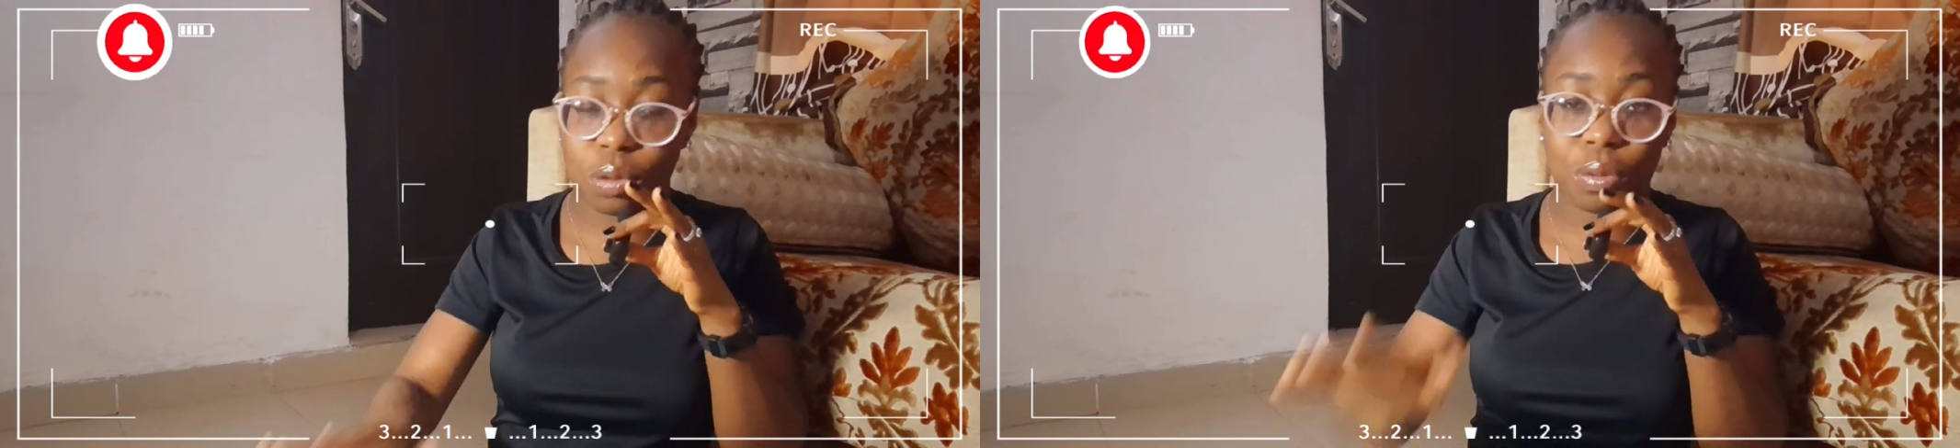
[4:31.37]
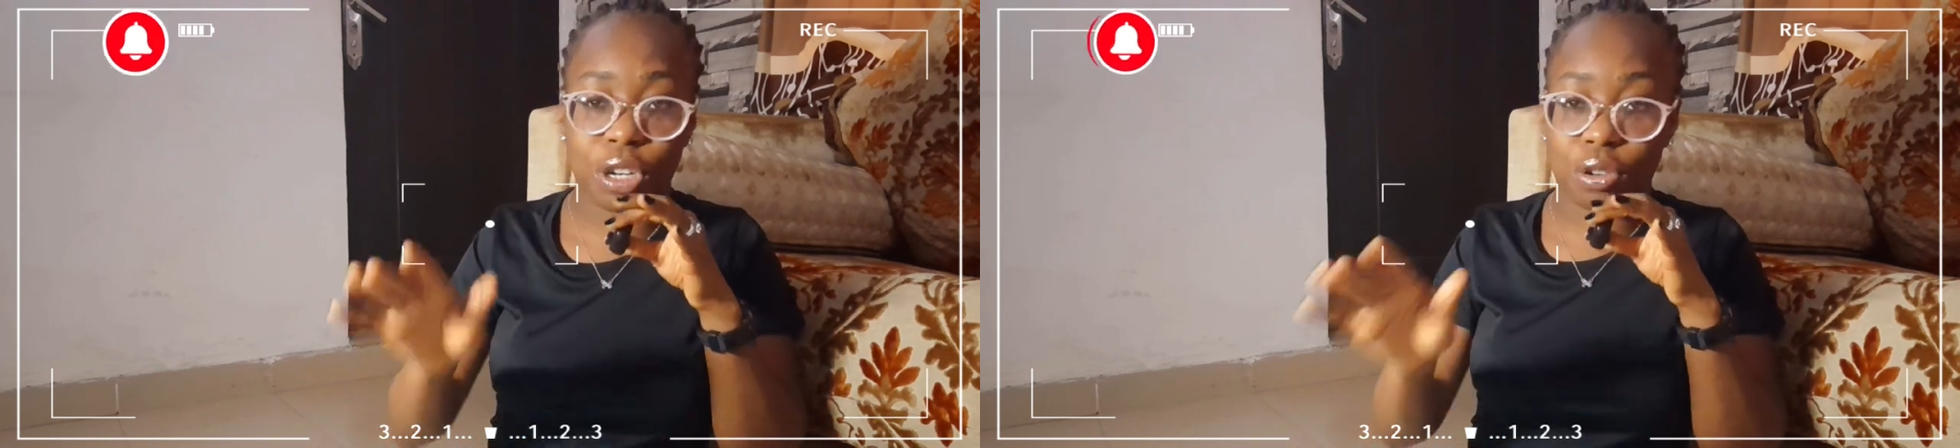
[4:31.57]

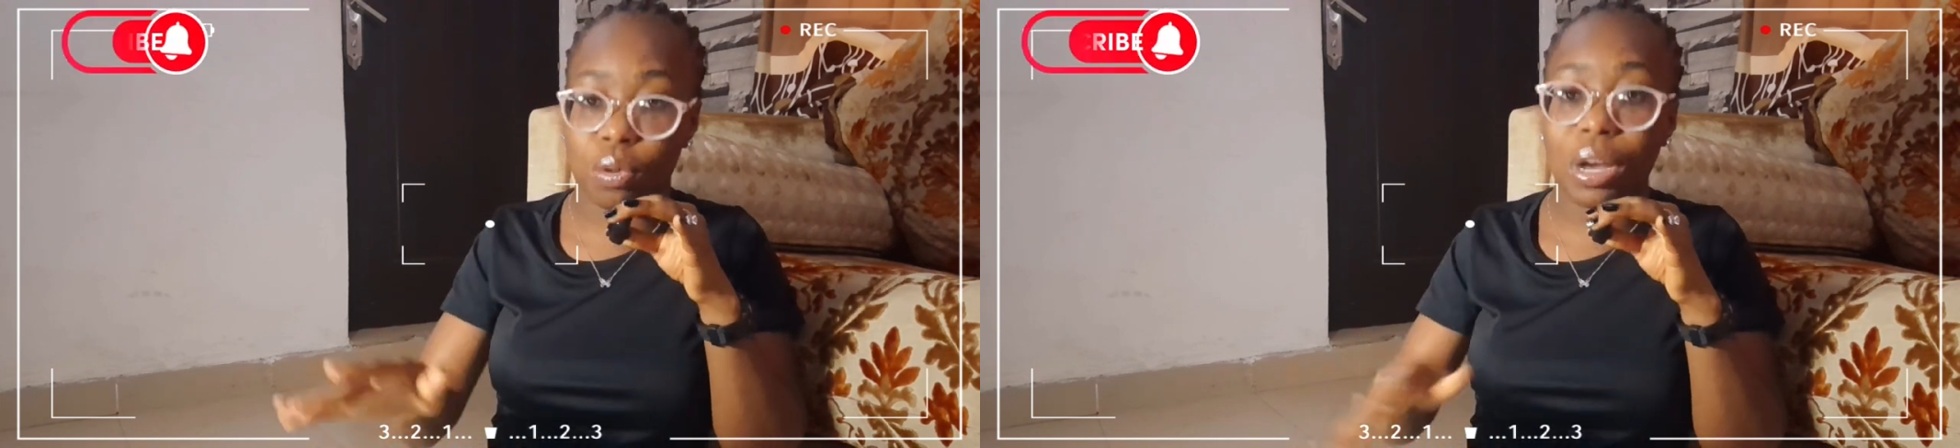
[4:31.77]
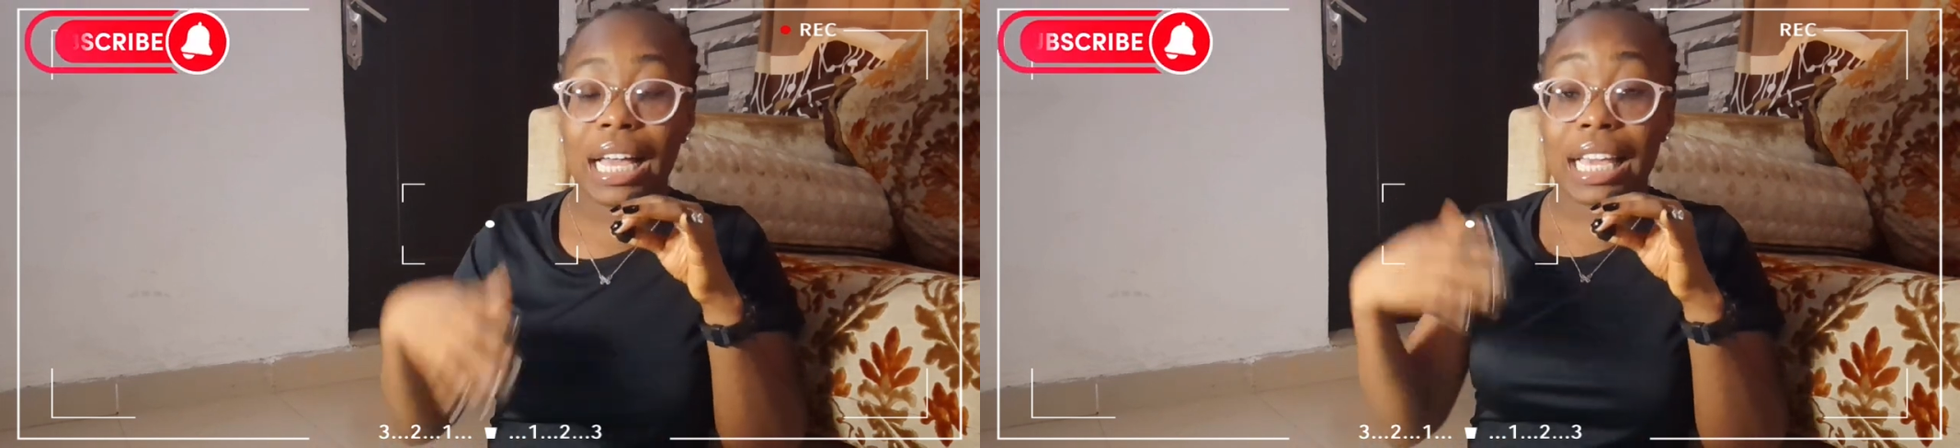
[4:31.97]
No,
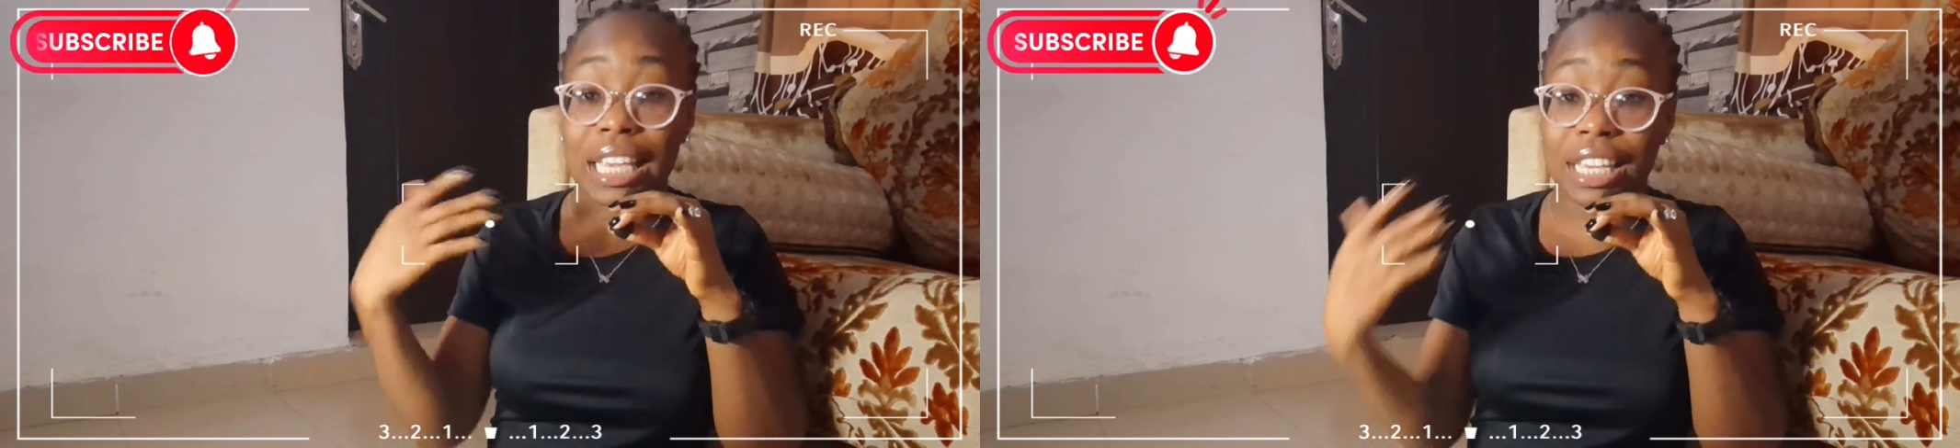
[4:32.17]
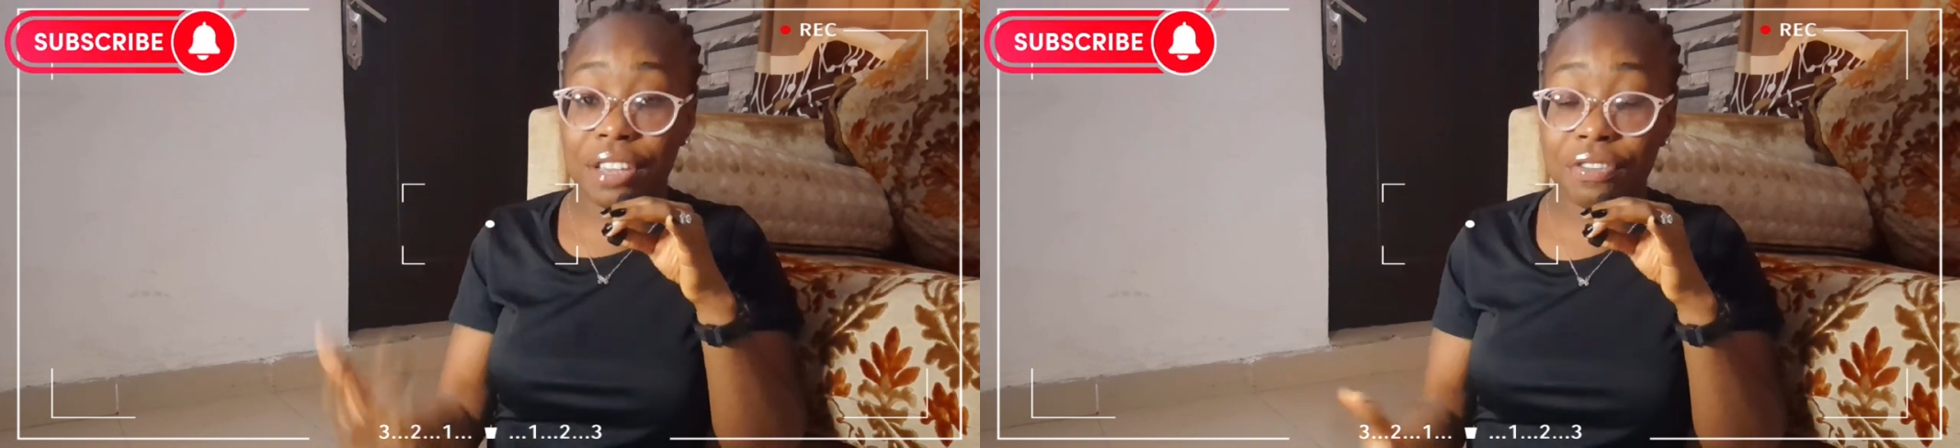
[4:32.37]
it
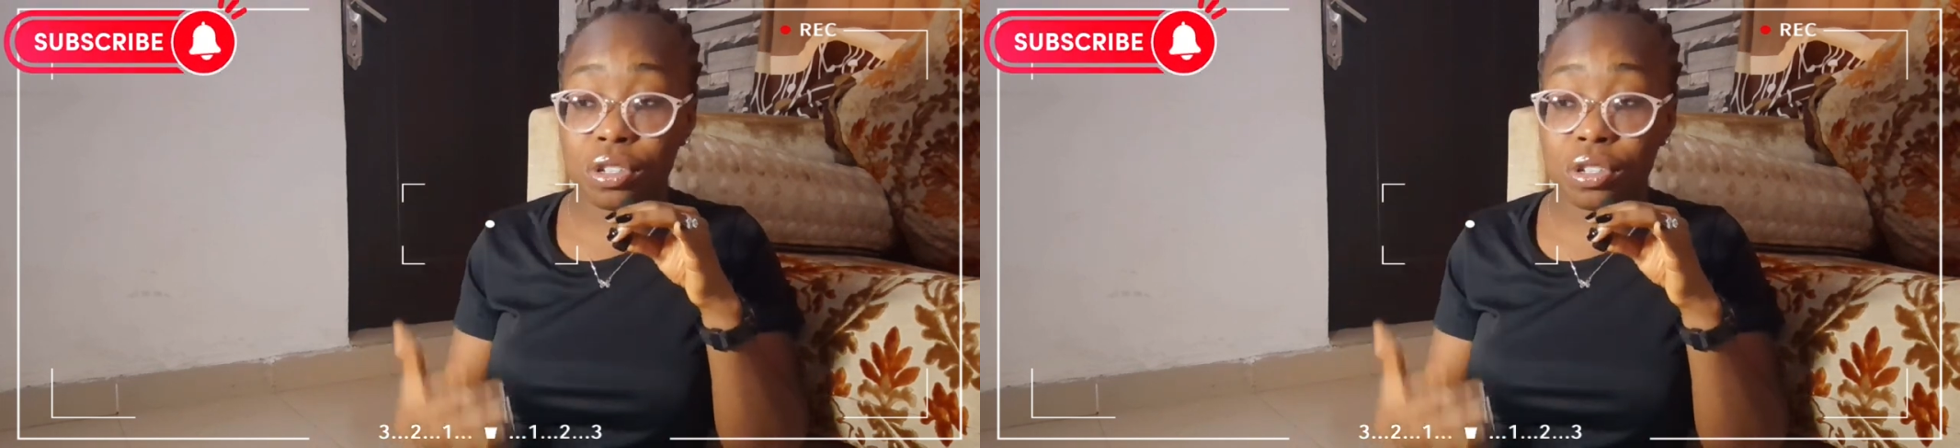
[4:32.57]
gives,